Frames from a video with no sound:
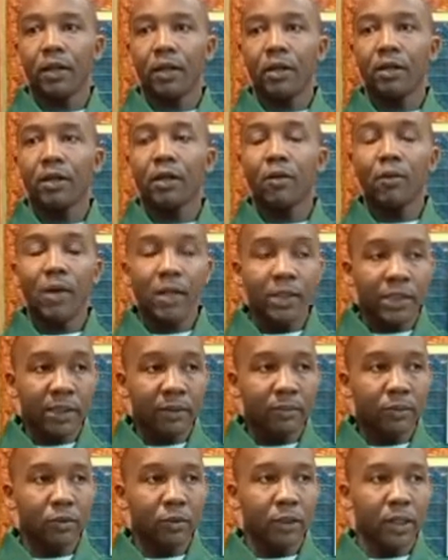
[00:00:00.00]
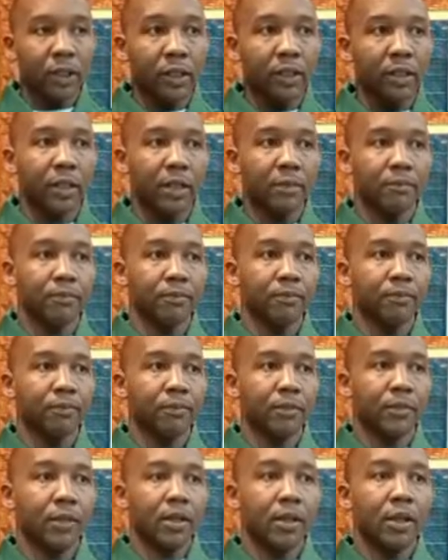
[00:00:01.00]
They want him to heal them.
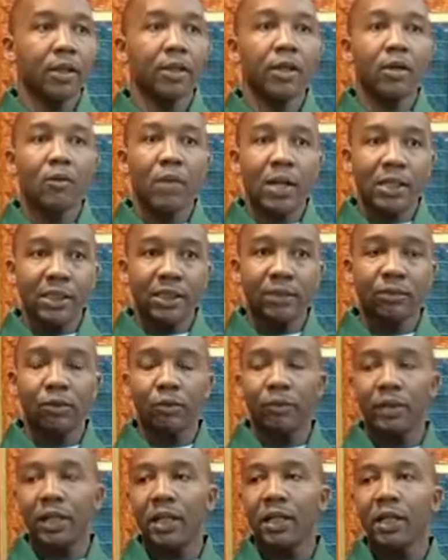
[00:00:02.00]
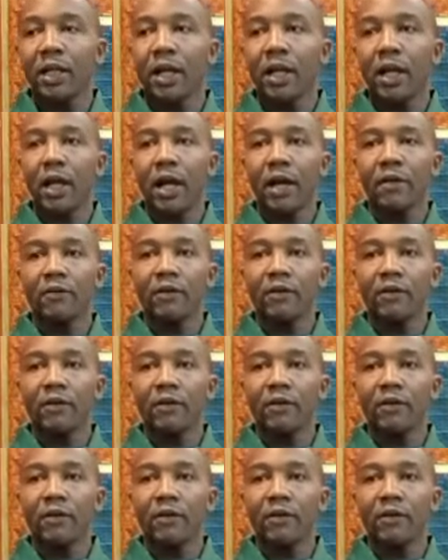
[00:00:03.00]
They want him to be in their life.